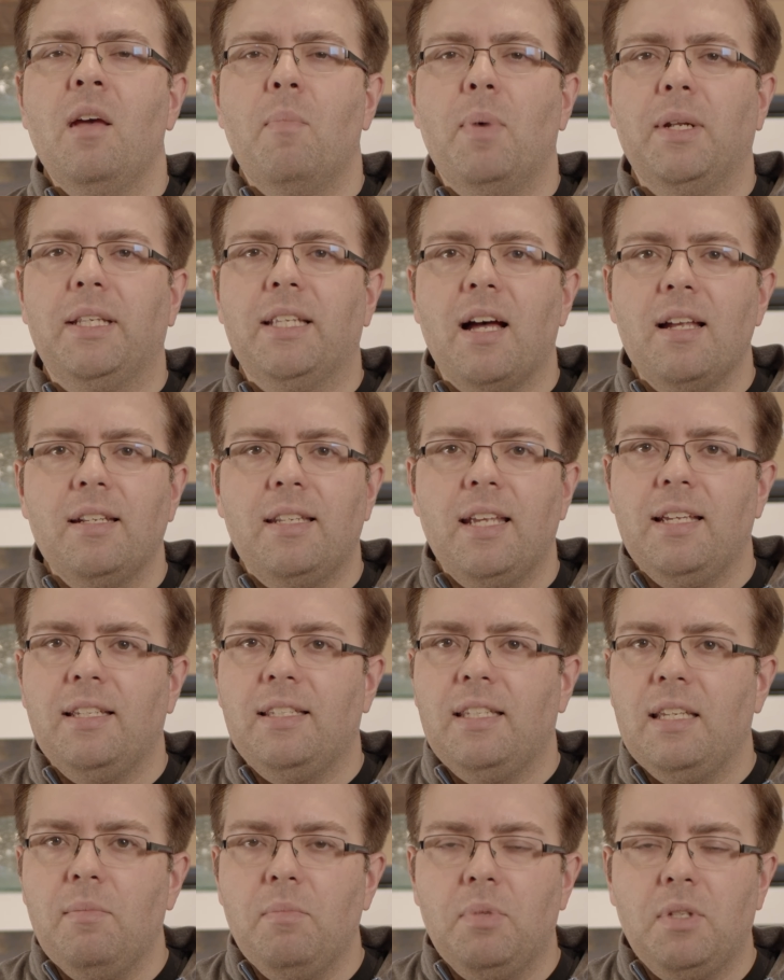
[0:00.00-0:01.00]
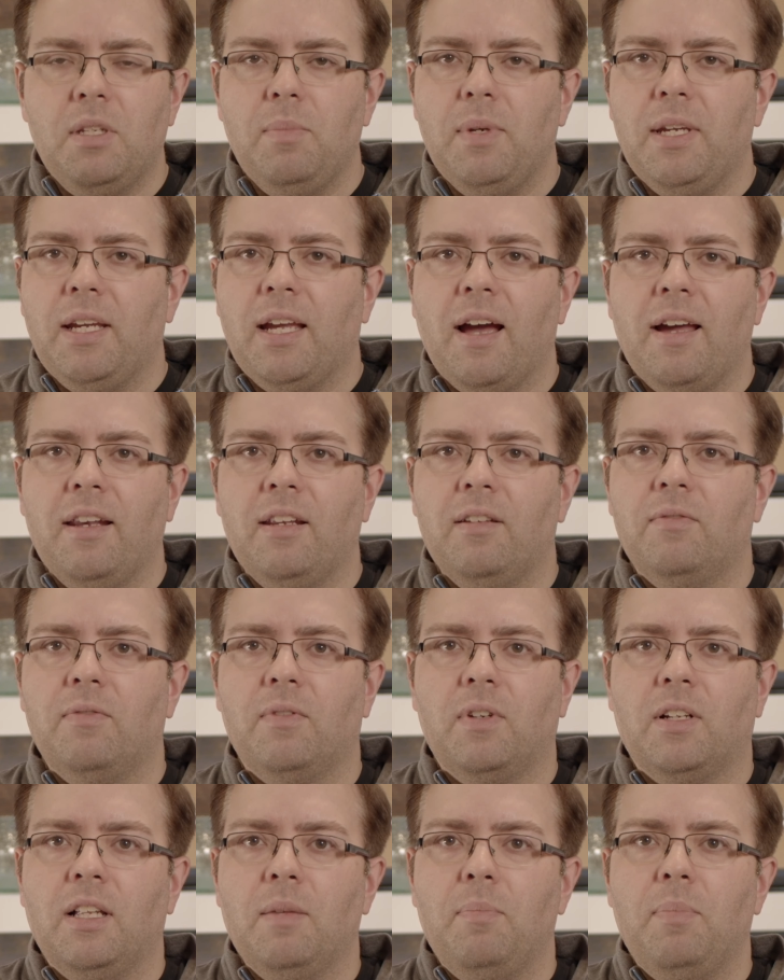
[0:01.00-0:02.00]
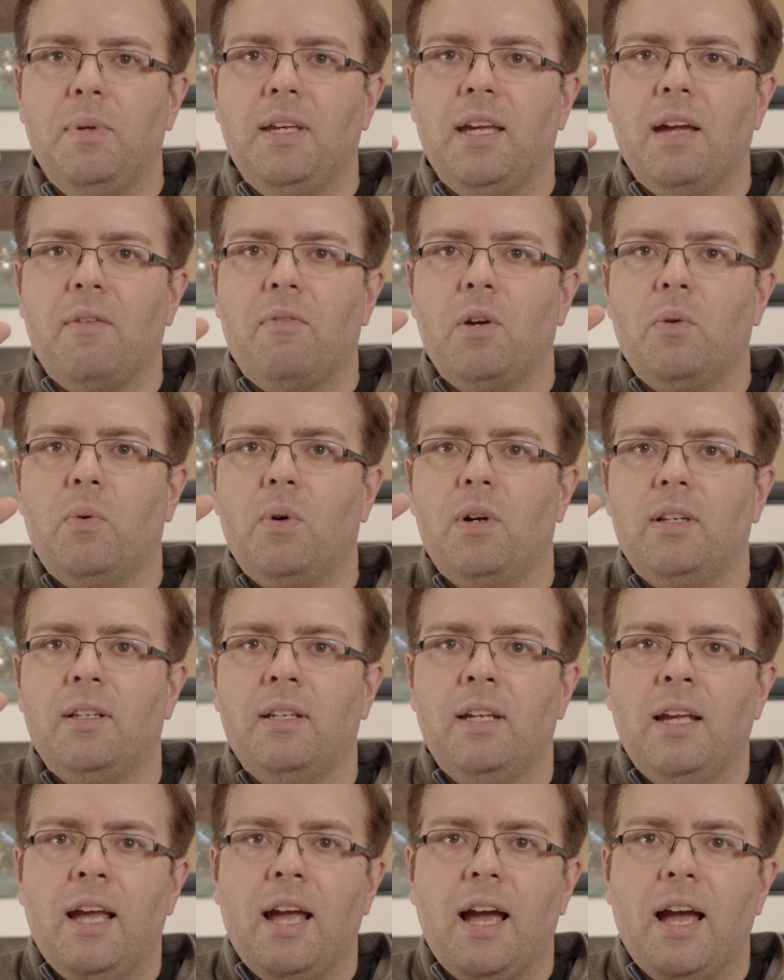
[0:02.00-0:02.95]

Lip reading: but Dante seems to be kind of clipping everyone